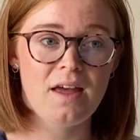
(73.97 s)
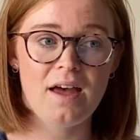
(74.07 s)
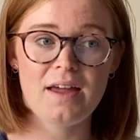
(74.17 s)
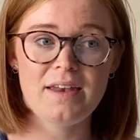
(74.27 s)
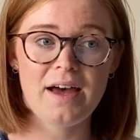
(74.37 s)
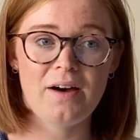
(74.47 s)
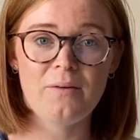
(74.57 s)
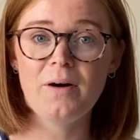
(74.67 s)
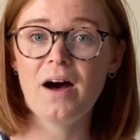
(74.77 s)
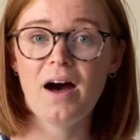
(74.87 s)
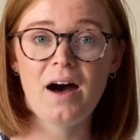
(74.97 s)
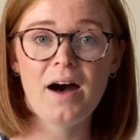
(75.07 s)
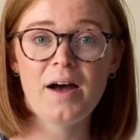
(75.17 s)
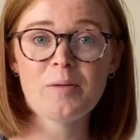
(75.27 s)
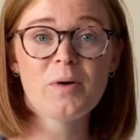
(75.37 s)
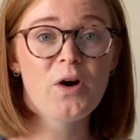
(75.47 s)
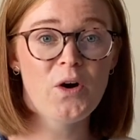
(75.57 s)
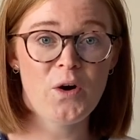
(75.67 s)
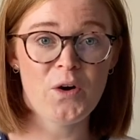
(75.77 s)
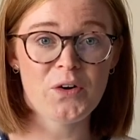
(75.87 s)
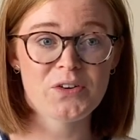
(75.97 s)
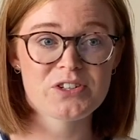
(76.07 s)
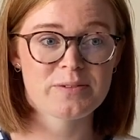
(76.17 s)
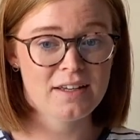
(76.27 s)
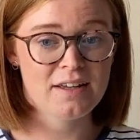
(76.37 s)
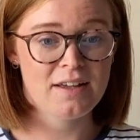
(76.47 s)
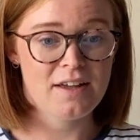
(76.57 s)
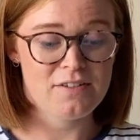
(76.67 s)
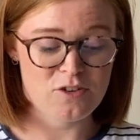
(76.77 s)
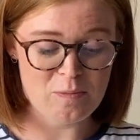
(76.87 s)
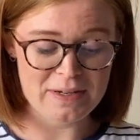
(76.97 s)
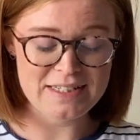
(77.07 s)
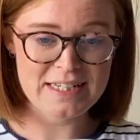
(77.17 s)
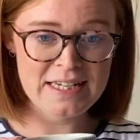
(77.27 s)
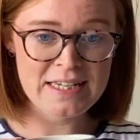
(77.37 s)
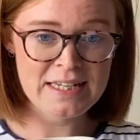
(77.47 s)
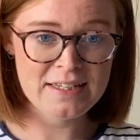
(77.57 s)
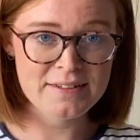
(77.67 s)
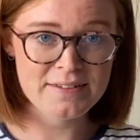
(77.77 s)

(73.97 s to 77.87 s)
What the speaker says: and now I'm hooked. I've got my tea,